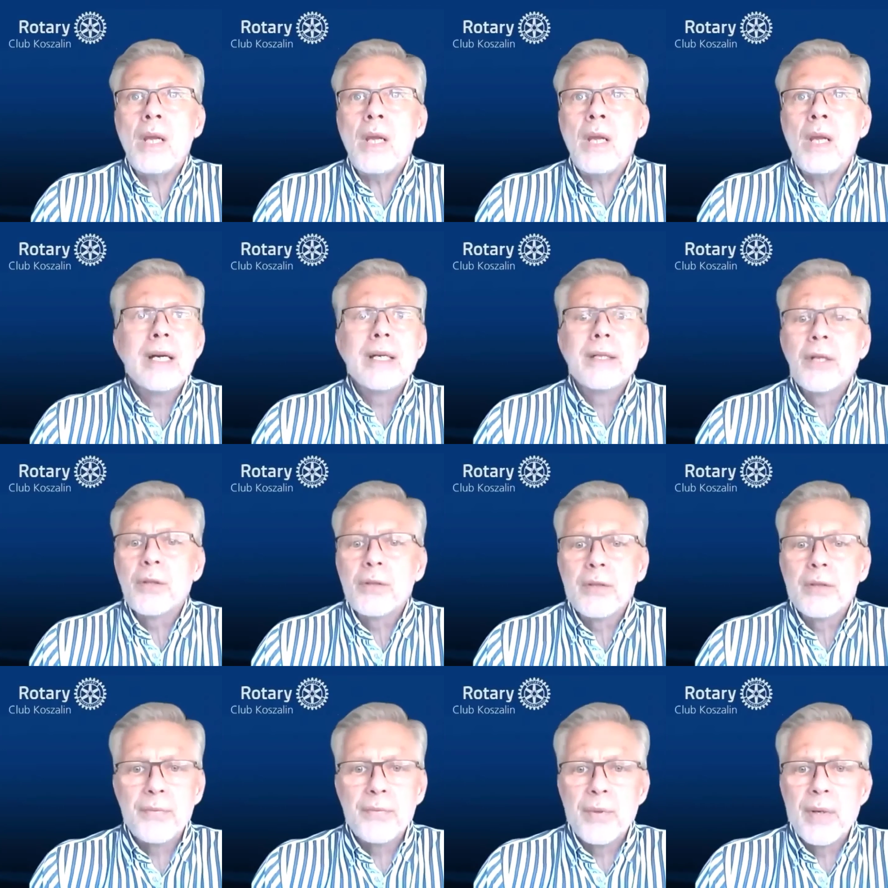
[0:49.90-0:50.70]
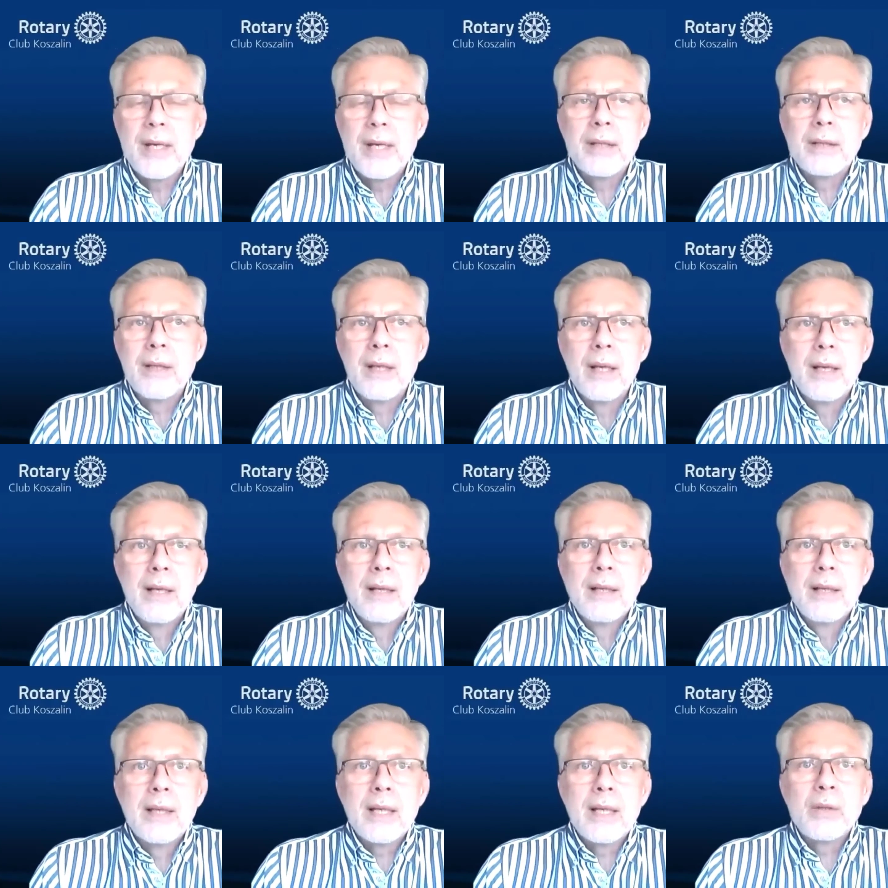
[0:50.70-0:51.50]
we are not afraid
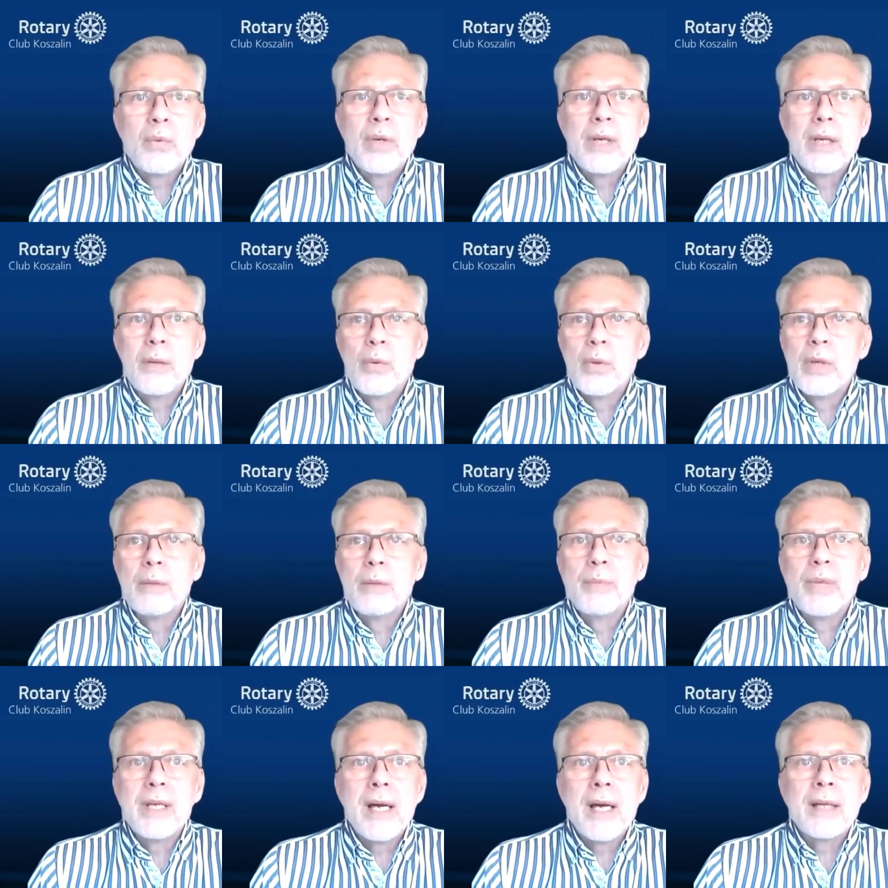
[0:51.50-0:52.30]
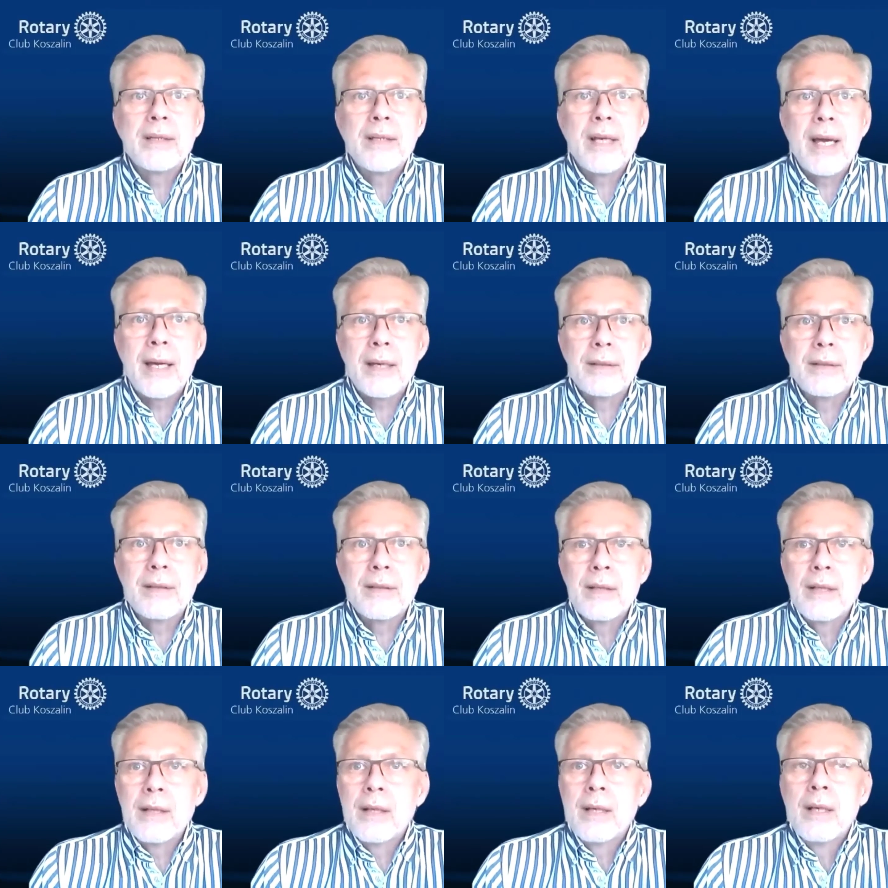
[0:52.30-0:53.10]
that we will be
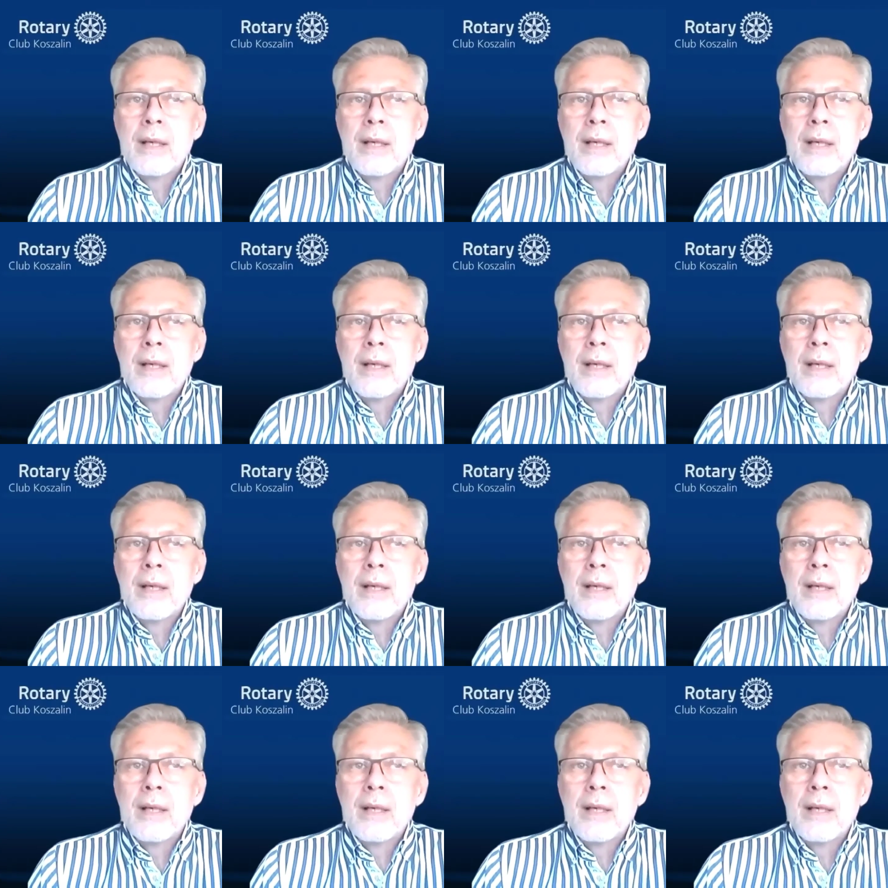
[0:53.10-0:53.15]
attacked,